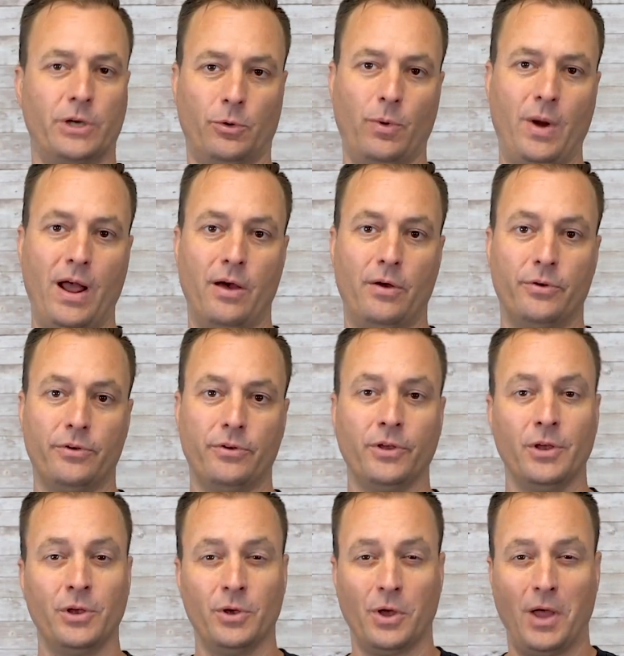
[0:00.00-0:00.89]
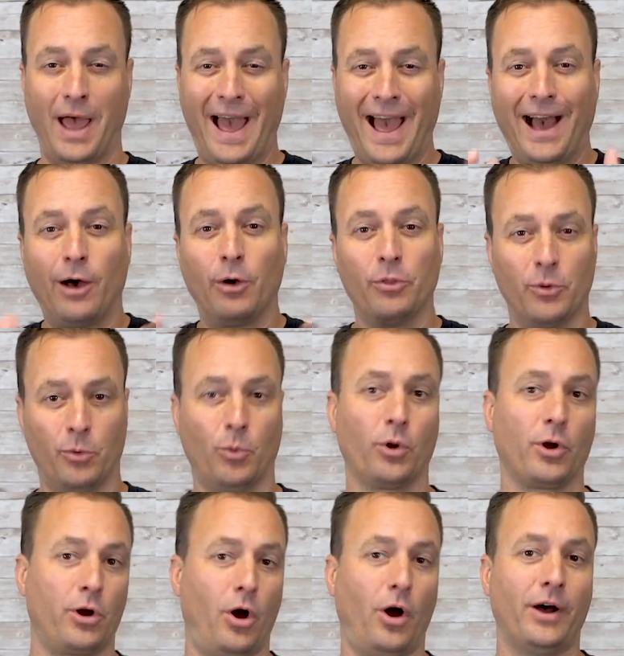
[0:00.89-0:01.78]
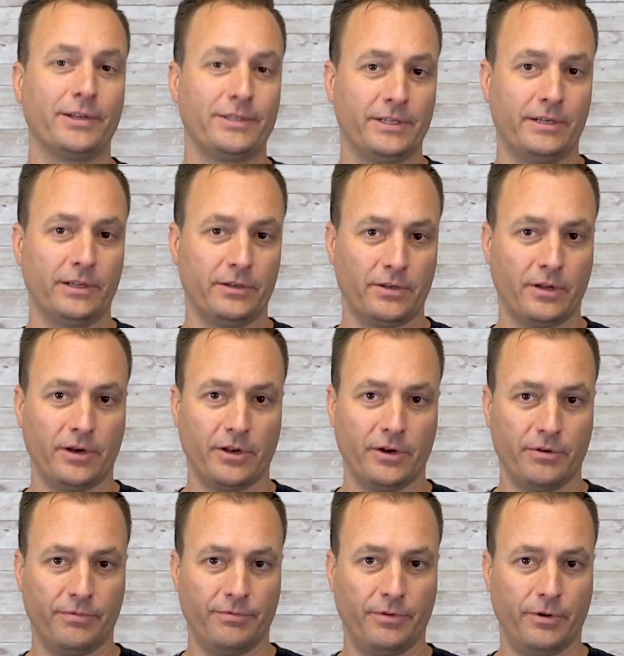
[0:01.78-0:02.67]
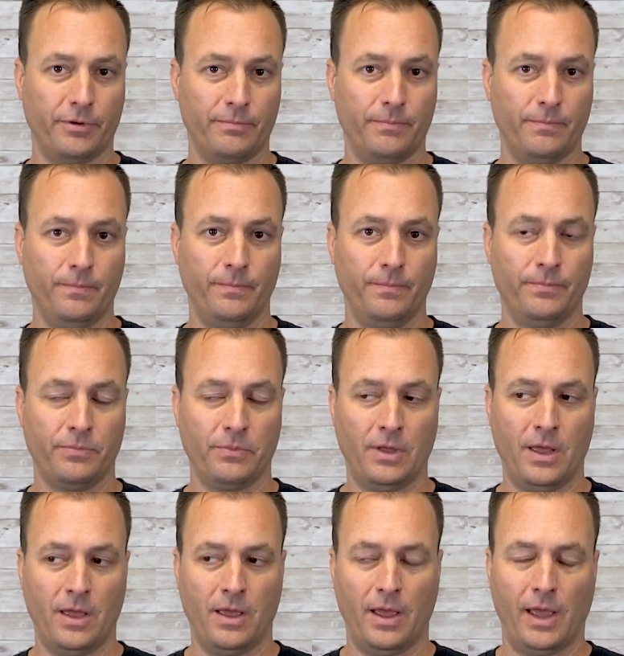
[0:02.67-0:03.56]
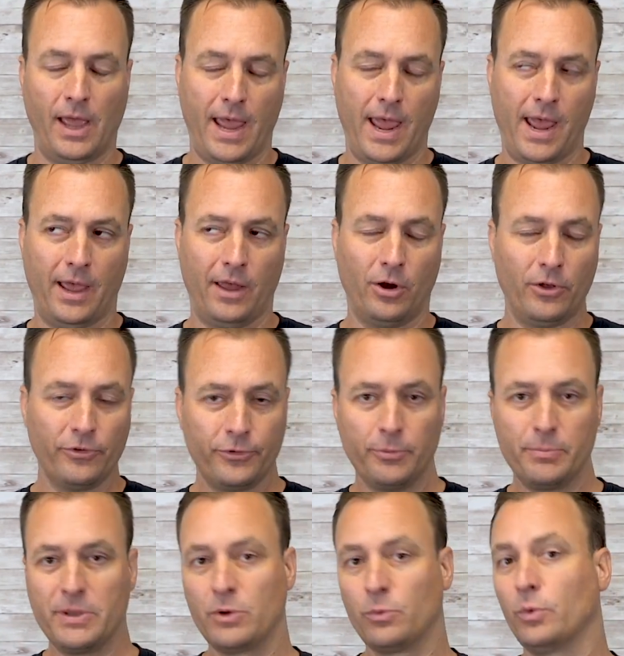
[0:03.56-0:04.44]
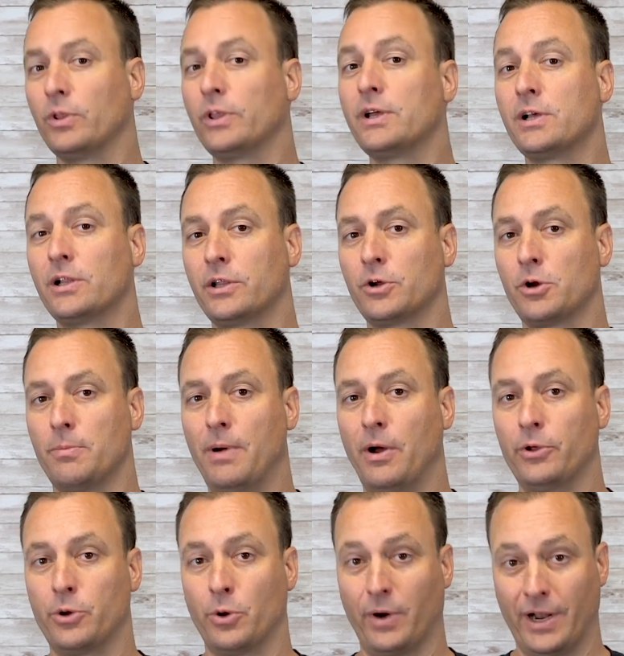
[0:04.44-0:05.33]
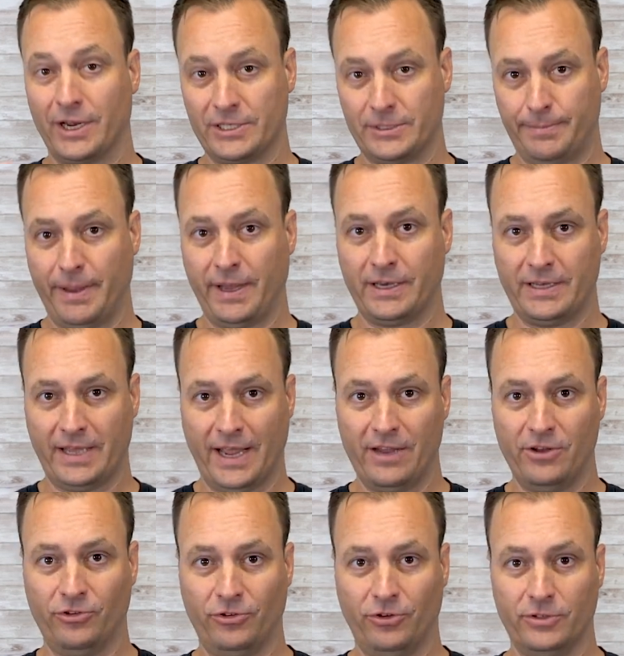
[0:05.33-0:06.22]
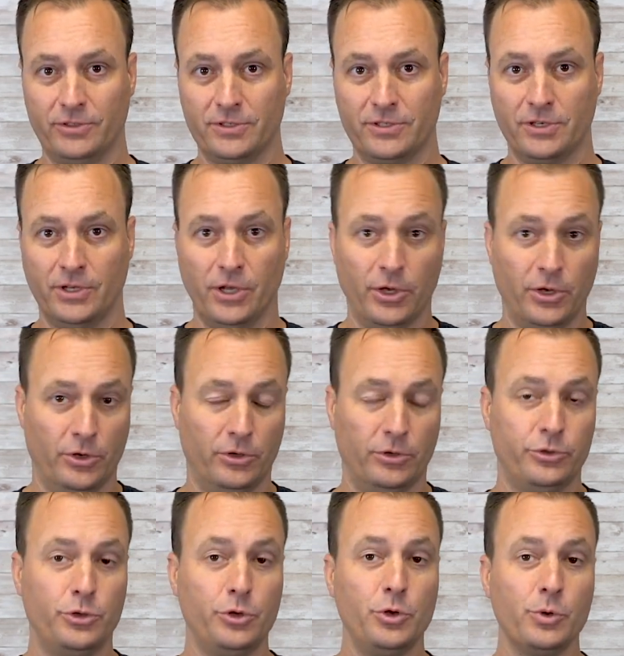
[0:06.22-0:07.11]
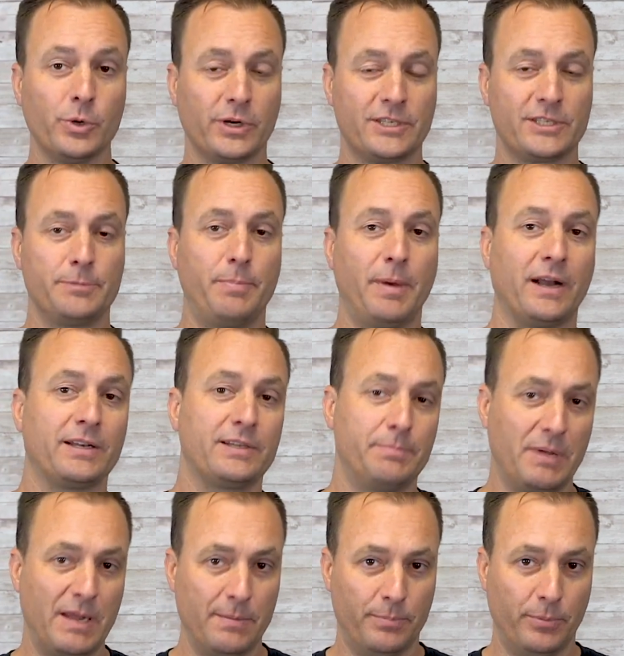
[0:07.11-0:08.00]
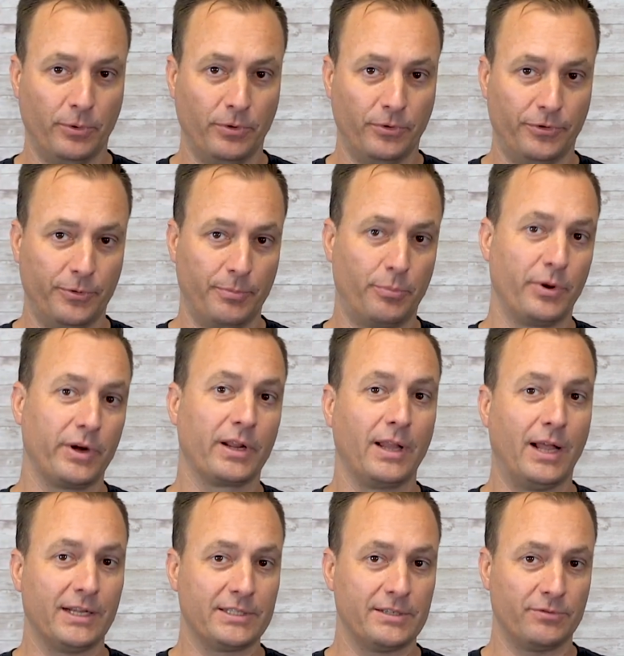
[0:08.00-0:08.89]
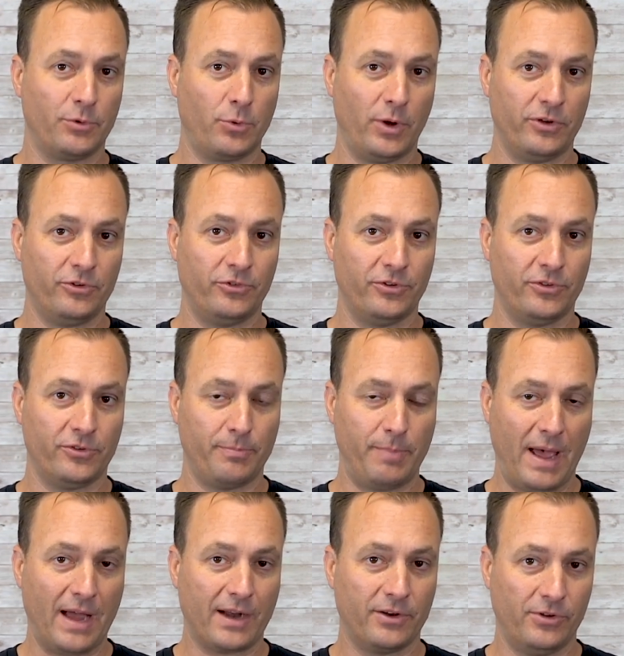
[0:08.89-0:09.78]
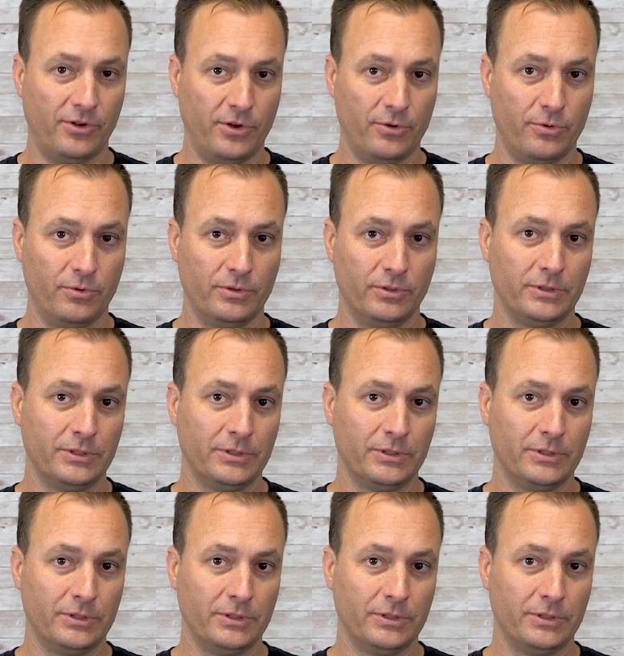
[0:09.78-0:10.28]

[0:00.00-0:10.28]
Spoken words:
around how the work ought to get done at your firm. And also being really clear about your expectations. Do you expect people to bring lots of questions back to you?